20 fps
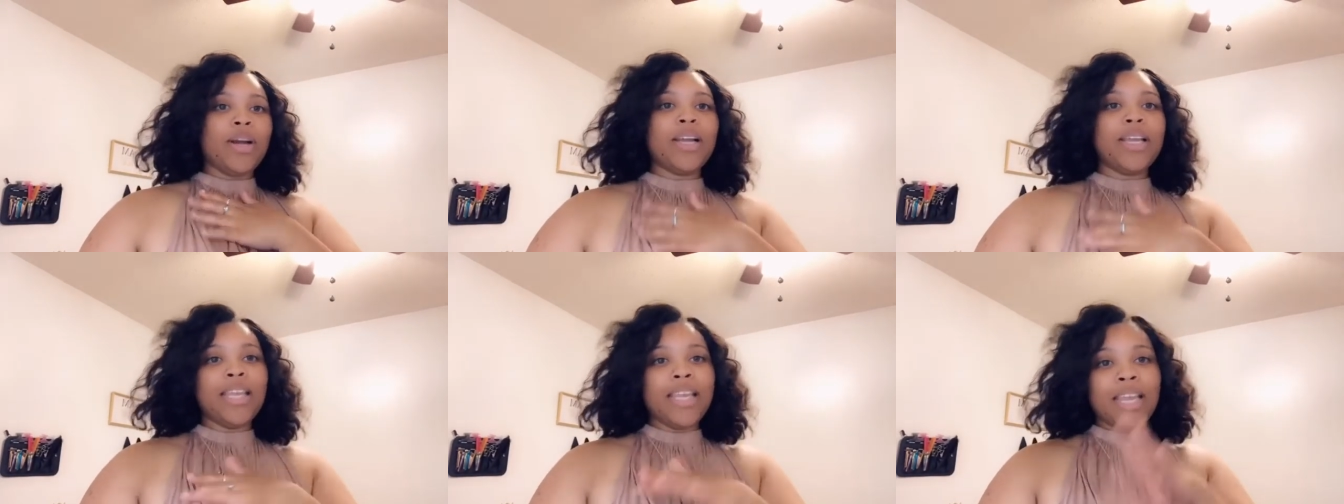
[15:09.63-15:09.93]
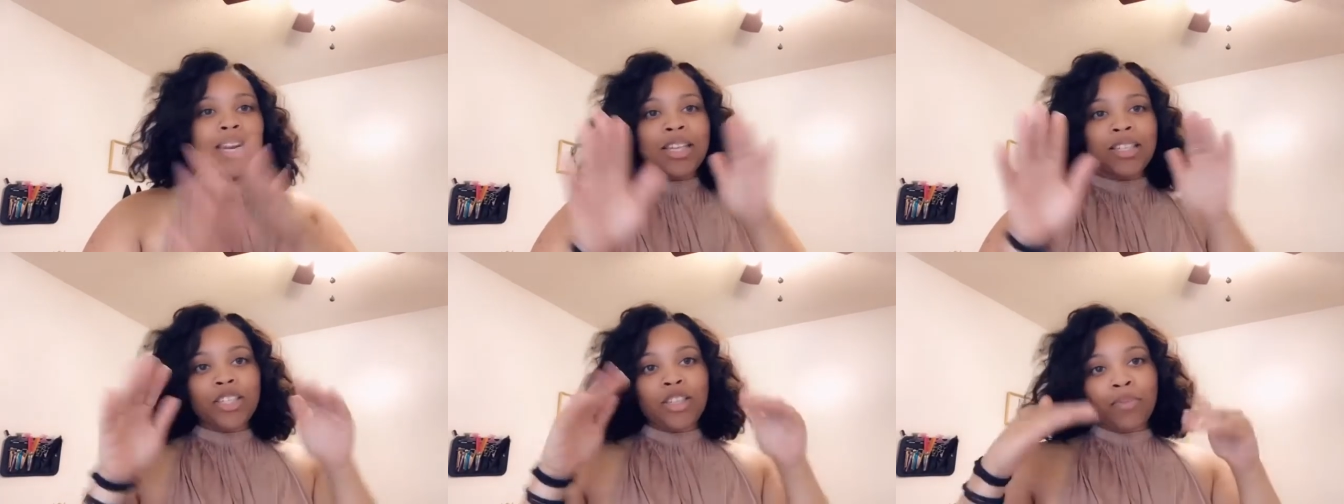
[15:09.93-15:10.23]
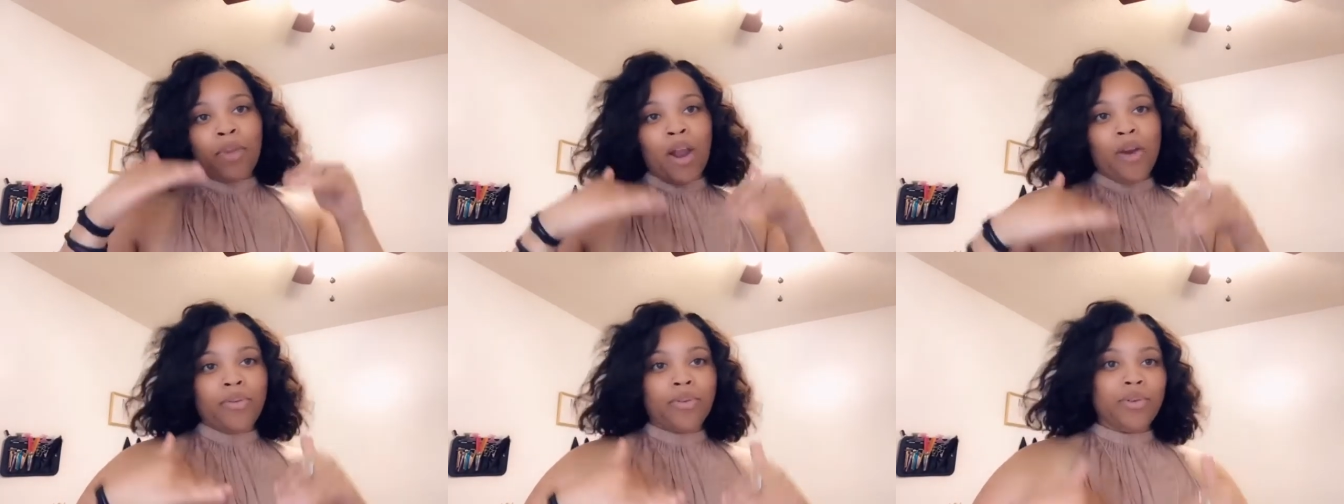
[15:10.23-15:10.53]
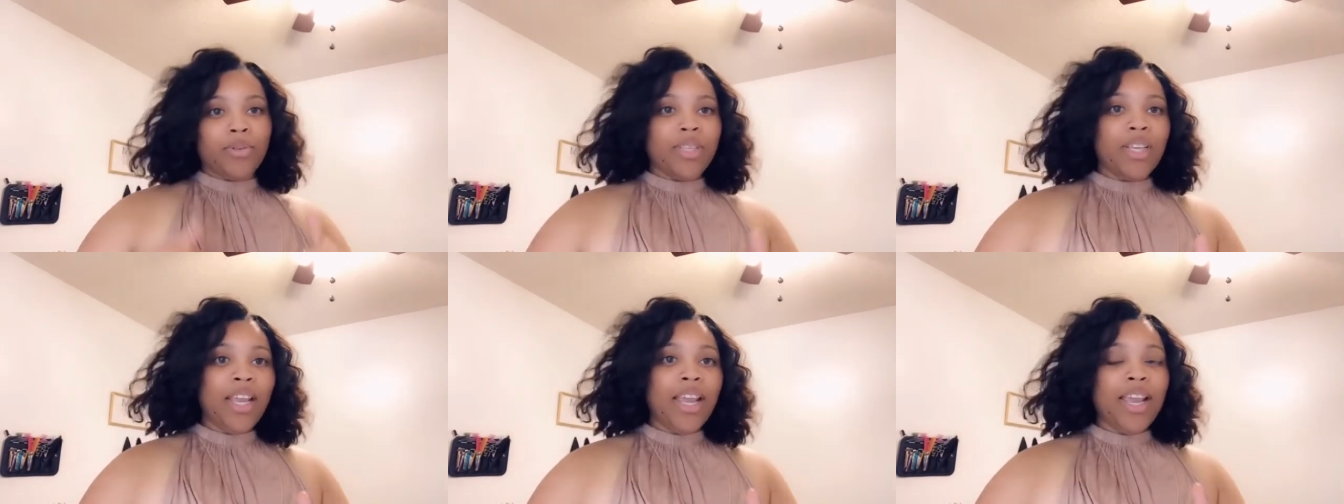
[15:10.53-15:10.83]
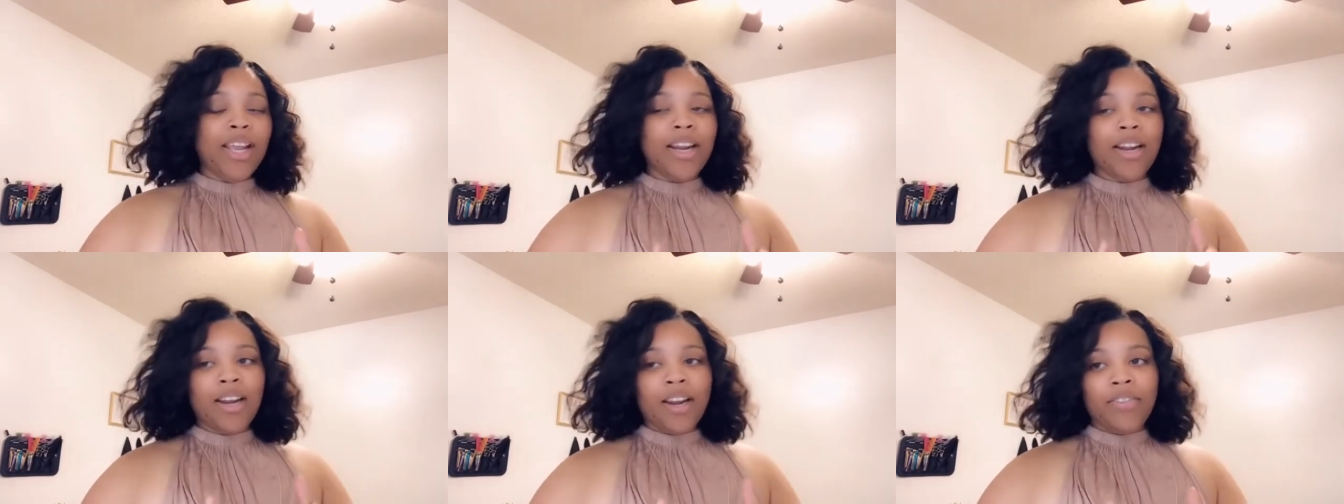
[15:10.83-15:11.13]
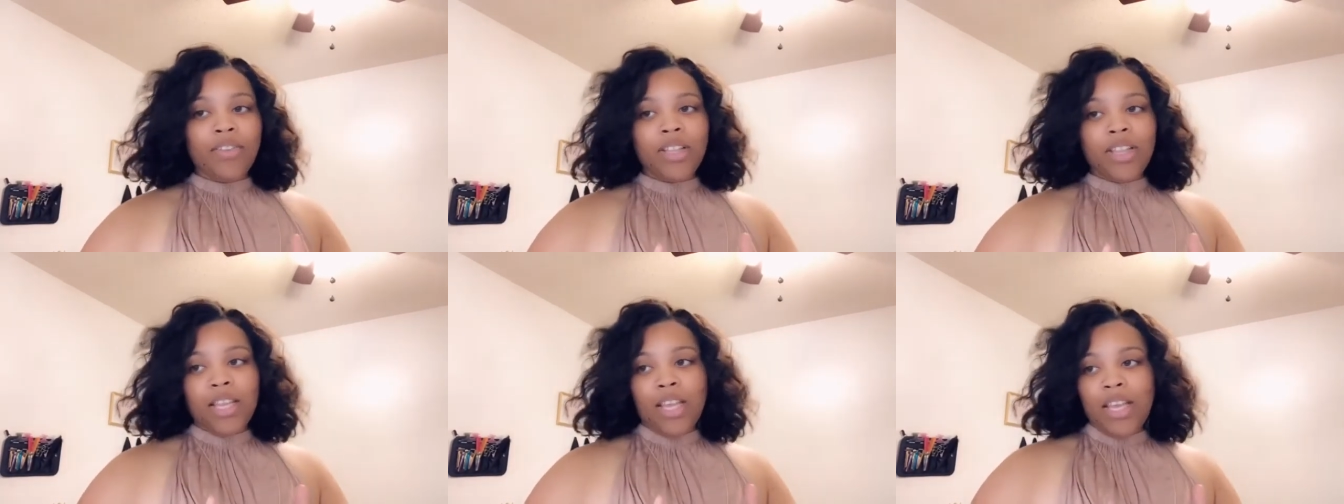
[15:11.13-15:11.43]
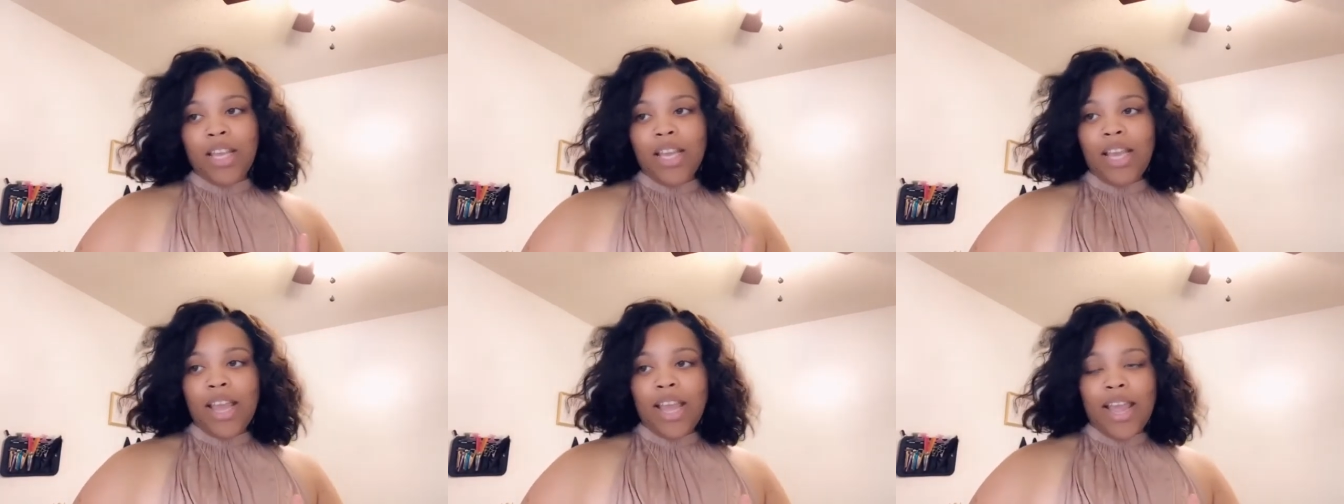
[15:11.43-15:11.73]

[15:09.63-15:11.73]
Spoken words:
getting into my routine and everything,